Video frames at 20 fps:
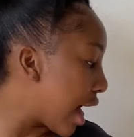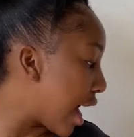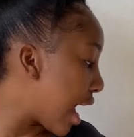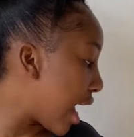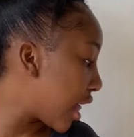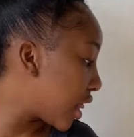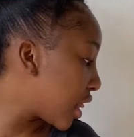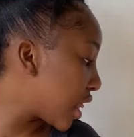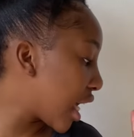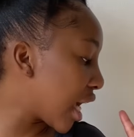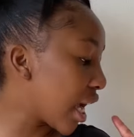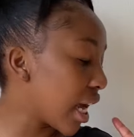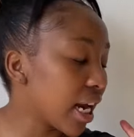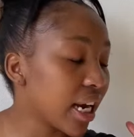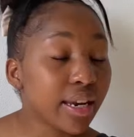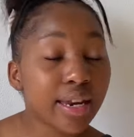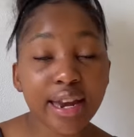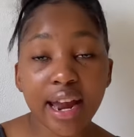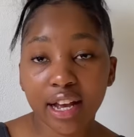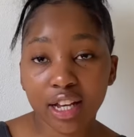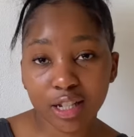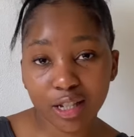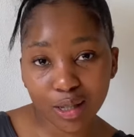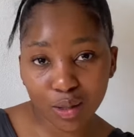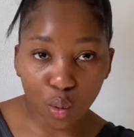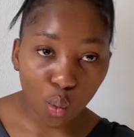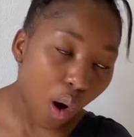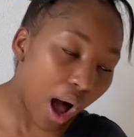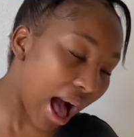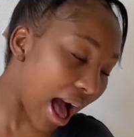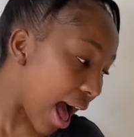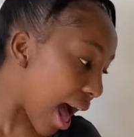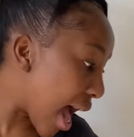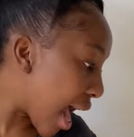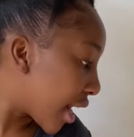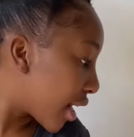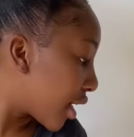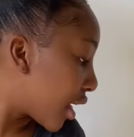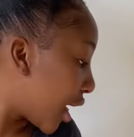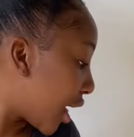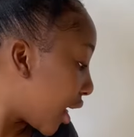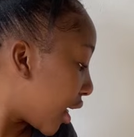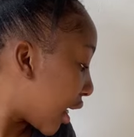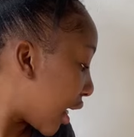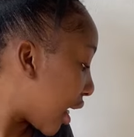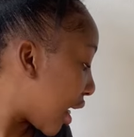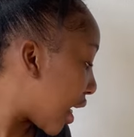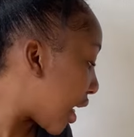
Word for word: and then next one it